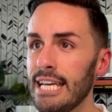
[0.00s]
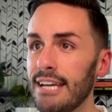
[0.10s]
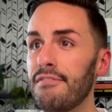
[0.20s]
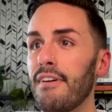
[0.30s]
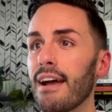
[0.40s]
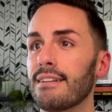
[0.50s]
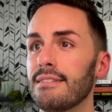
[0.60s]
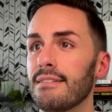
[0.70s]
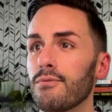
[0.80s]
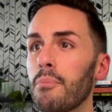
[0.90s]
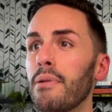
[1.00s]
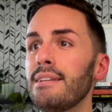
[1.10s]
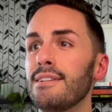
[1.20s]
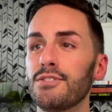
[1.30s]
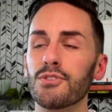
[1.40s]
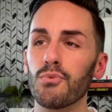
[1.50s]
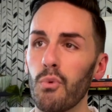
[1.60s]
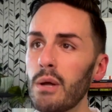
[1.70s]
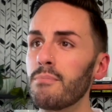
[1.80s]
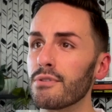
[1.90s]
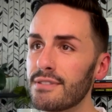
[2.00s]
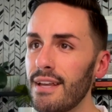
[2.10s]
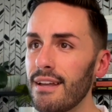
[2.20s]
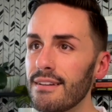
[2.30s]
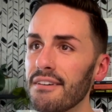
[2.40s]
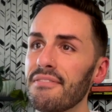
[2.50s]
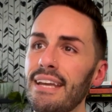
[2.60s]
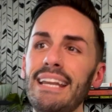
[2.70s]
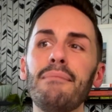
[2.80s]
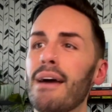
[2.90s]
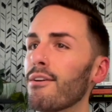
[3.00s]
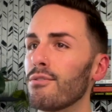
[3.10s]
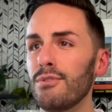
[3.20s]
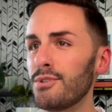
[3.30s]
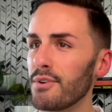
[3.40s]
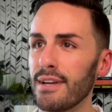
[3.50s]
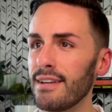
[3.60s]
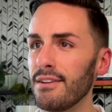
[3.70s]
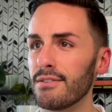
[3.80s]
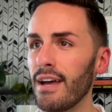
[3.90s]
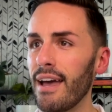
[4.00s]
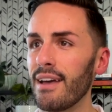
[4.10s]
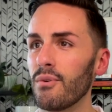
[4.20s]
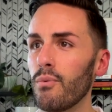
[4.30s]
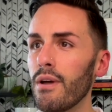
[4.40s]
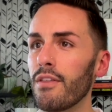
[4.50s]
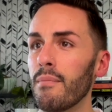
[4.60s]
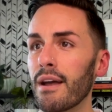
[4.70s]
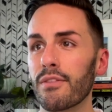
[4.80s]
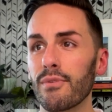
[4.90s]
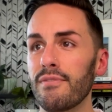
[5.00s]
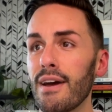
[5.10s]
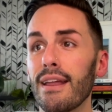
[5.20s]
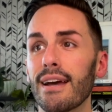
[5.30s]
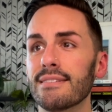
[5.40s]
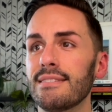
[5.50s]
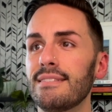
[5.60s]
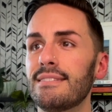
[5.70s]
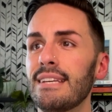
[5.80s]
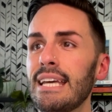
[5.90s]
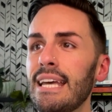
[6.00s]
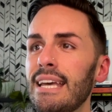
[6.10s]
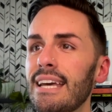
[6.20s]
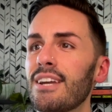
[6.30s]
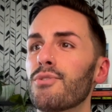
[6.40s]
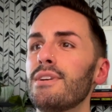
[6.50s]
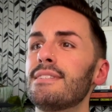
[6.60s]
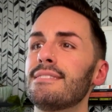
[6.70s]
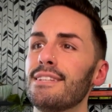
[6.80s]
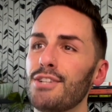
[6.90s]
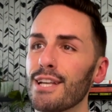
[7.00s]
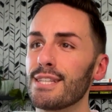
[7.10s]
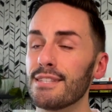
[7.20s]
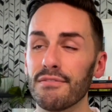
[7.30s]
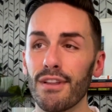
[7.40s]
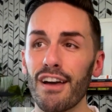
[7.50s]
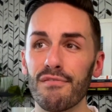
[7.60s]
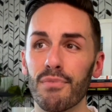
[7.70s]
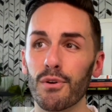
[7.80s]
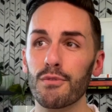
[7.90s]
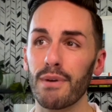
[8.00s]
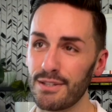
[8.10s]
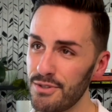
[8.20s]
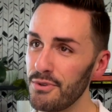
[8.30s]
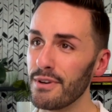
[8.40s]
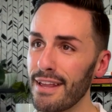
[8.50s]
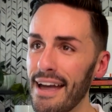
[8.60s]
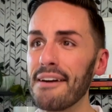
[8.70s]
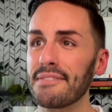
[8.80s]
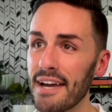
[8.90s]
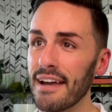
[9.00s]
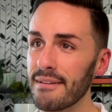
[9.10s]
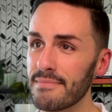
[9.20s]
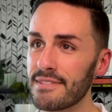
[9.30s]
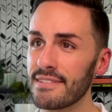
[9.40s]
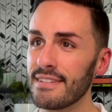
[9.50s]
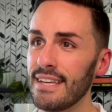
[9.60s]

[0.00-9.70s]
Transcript: In fact, replacing just 1% of any macronutrient in your diet with omega-3 fatty acids increases the chances of live birth by 2.5 times.